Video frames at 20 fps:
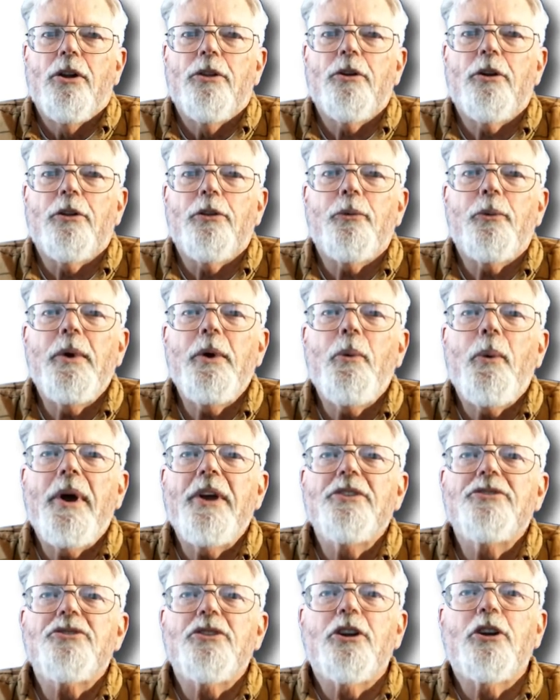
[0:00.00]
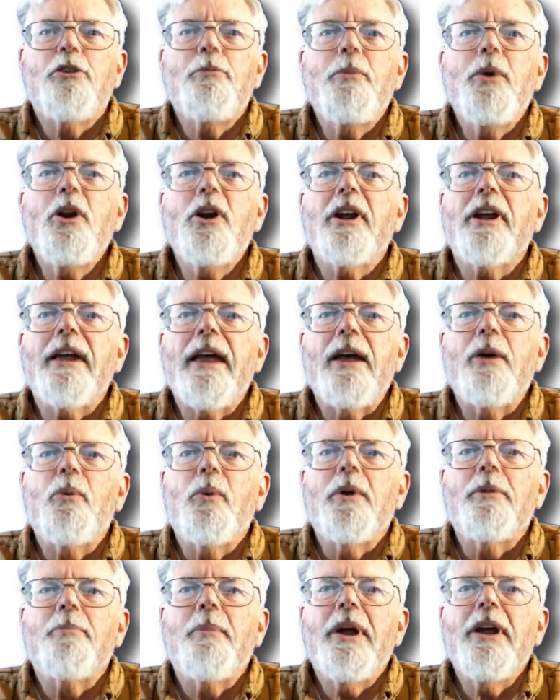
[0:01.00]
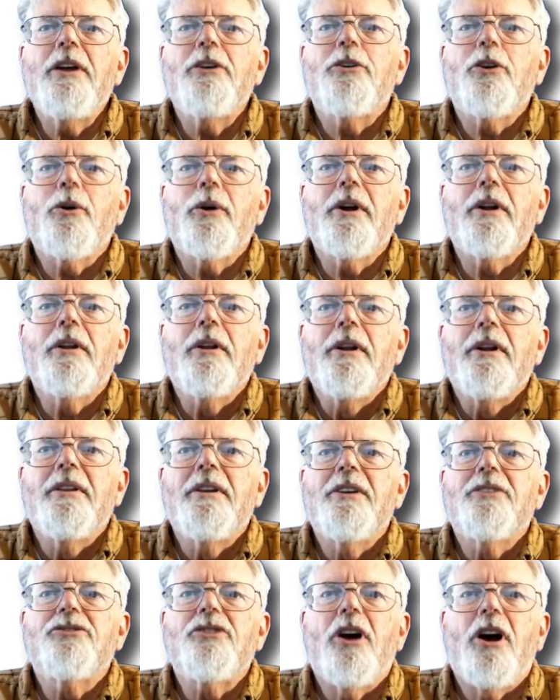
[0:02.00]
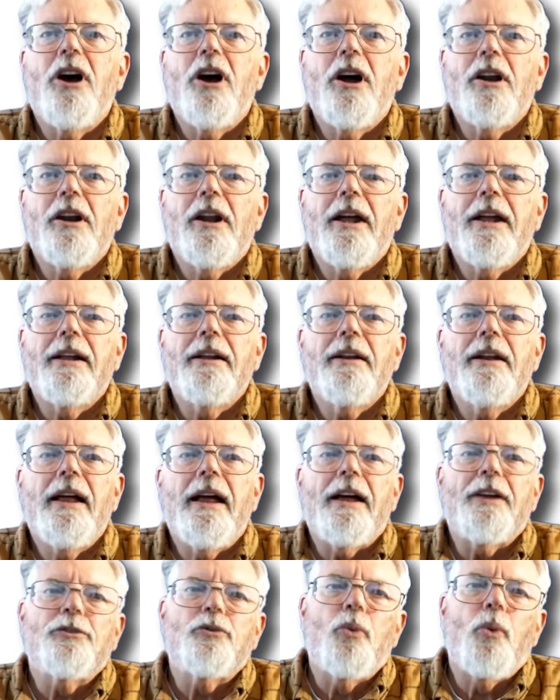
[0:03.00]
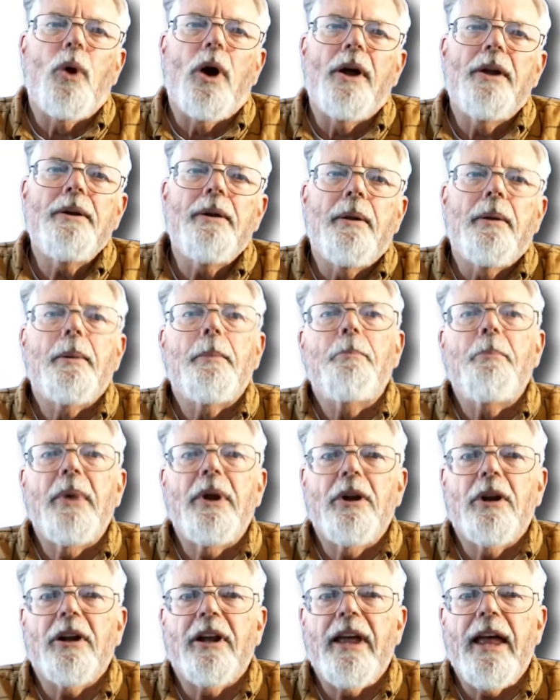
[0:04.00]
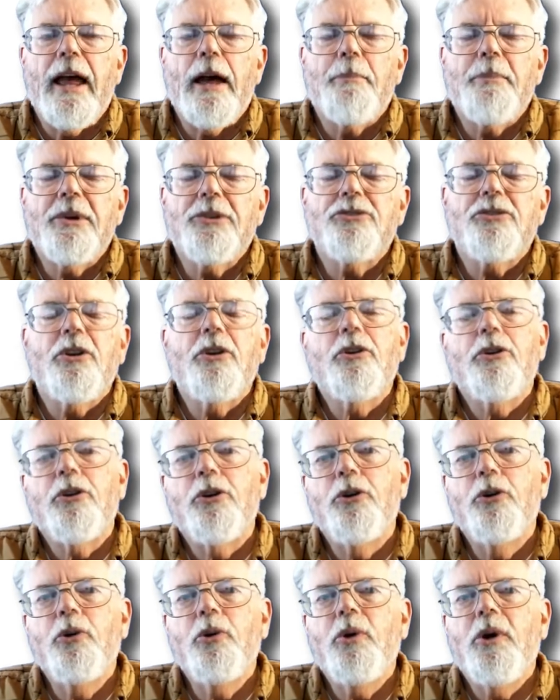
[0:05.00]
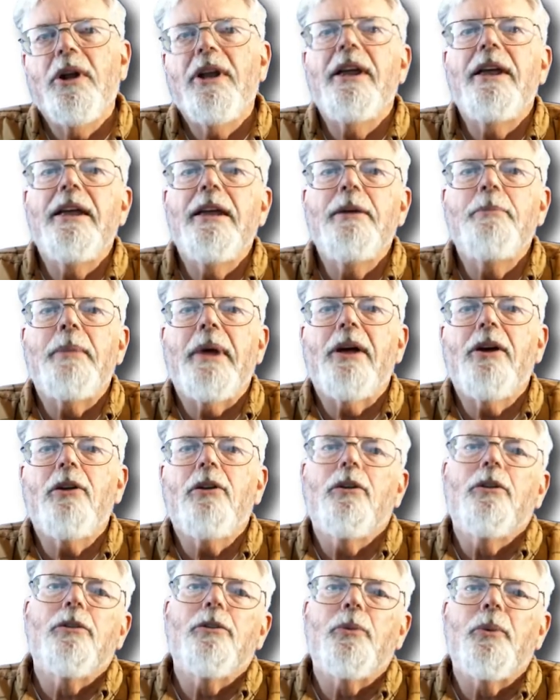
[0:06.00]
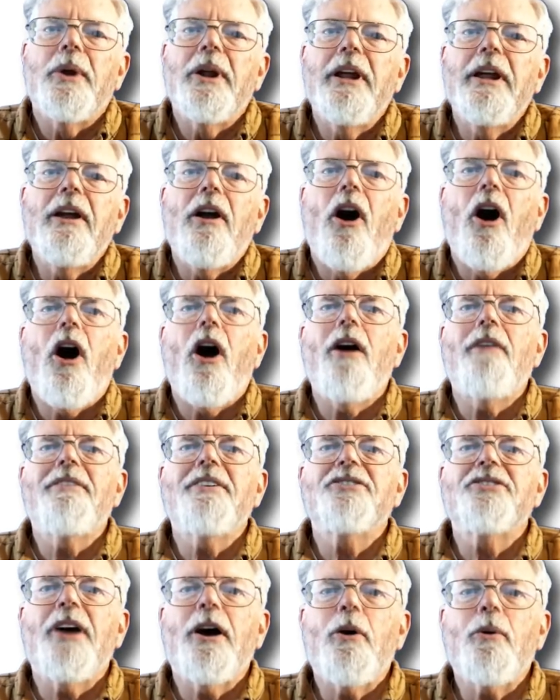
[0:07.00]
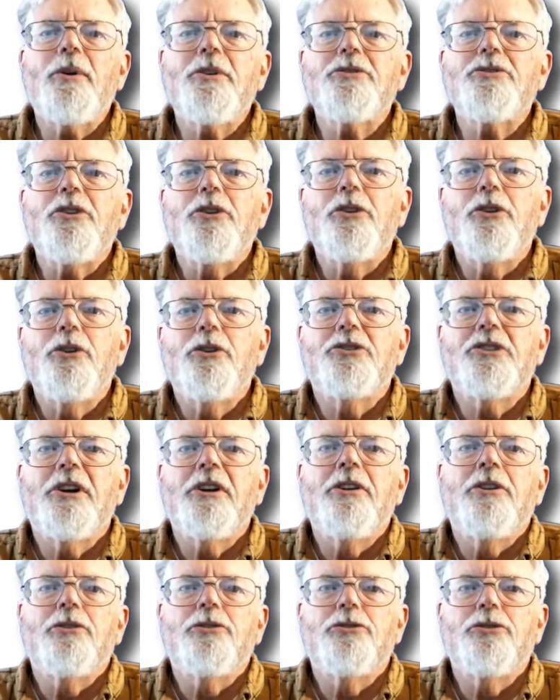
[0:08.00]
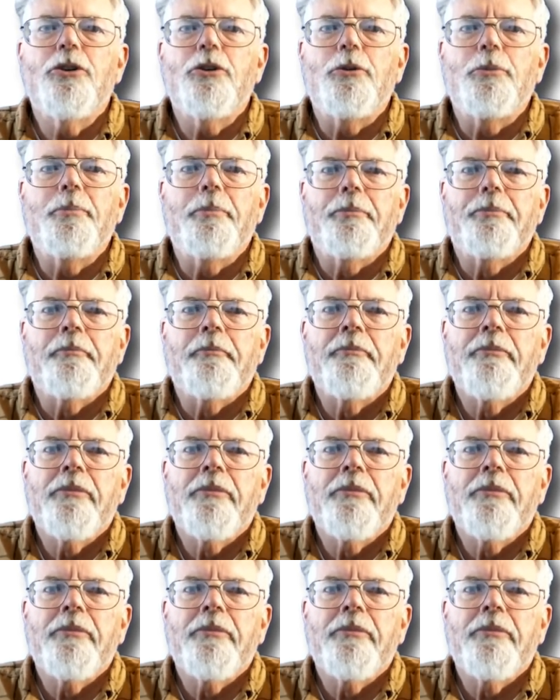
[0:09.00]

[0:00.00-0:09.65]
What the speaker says: There are 3 ways to communicate with me during this online class. 1, meet on campus. 2, email. 3, office hours using Zoom.